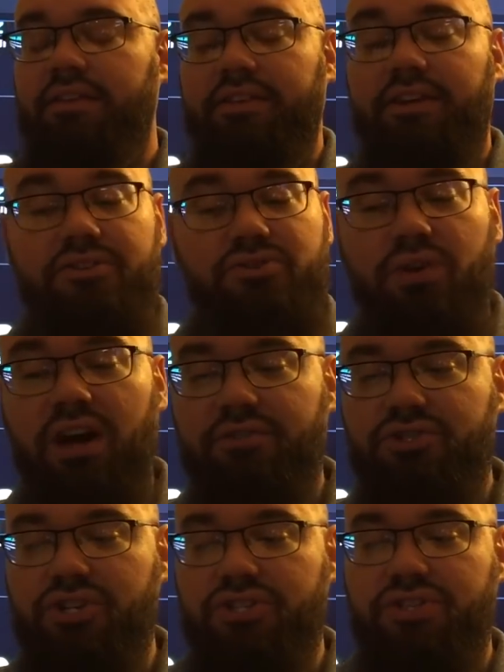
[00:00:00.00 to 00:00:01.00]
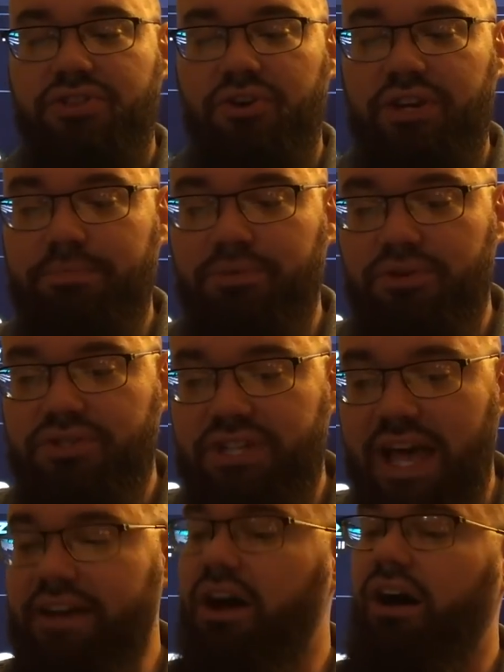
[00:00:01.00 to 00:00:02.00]
They also covered just
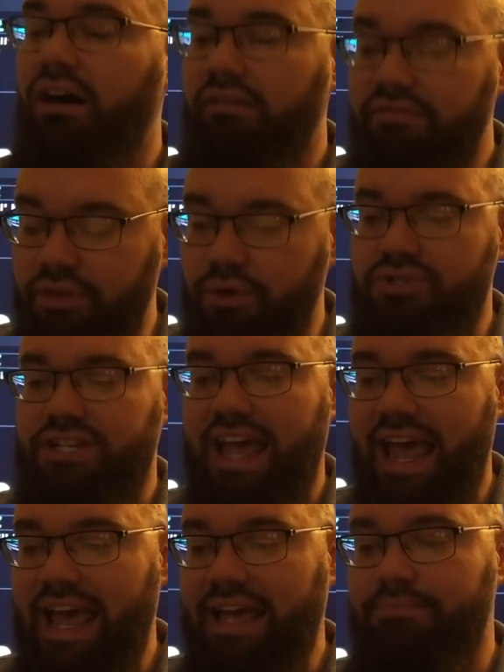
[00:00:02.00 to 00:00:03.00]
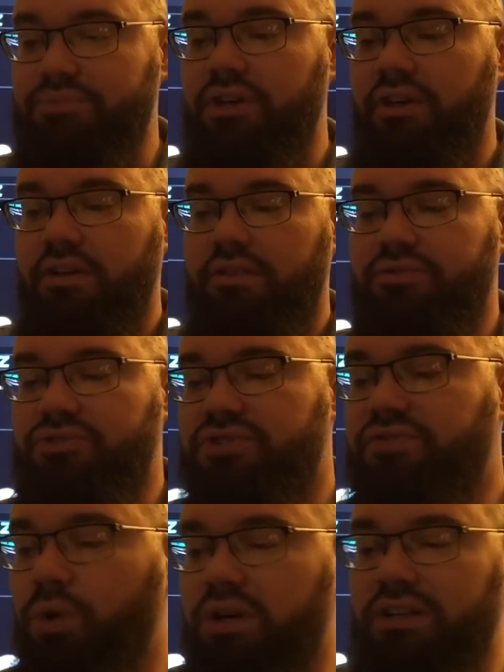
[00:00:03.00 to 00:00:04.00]
30% of those games. They're
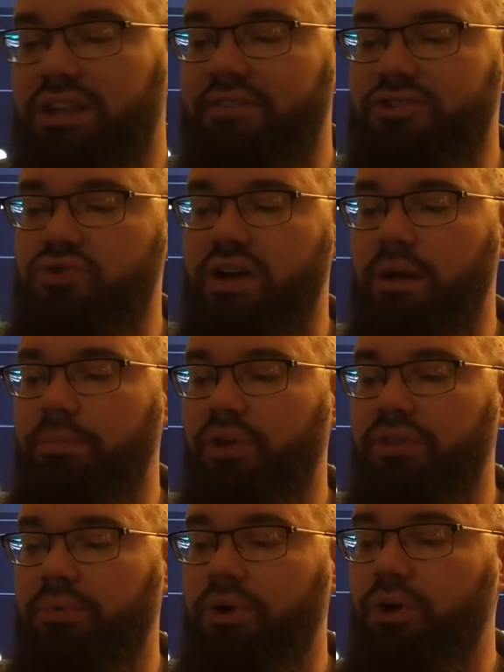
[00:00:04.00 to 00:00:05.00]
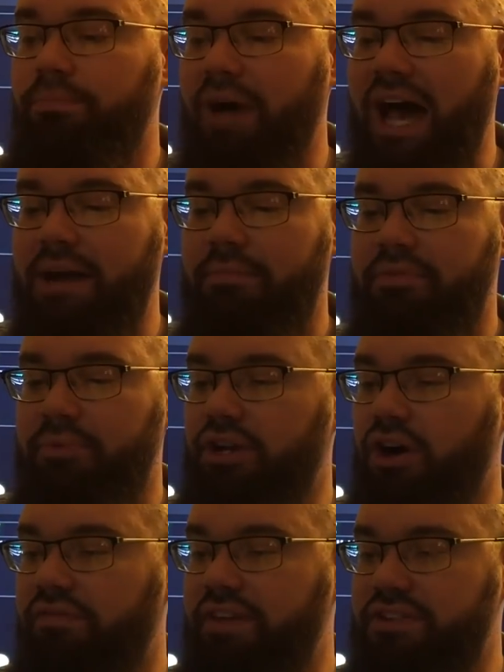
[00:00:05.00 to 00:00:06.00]
just 4-11 straight up on the road, bottom 3
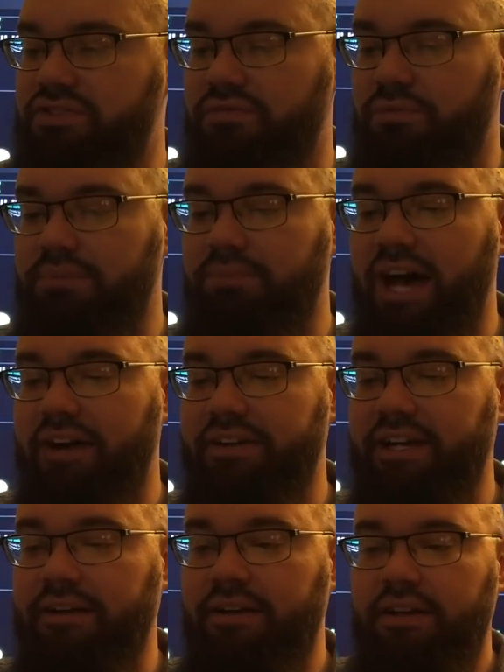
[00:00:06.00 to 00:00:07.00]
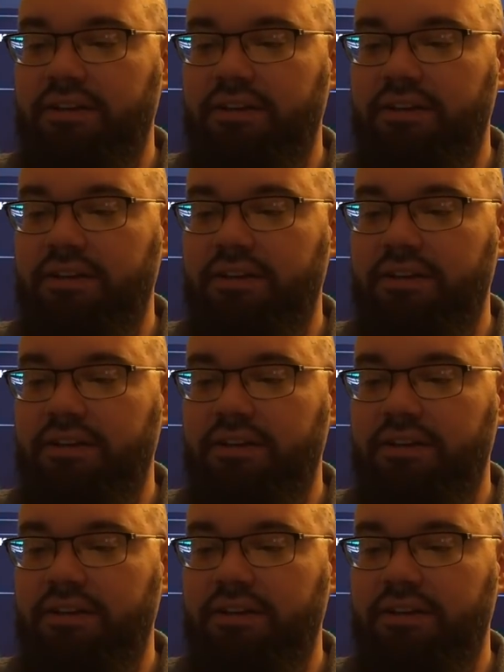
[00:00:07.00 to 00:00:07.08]
in offensive rebounding.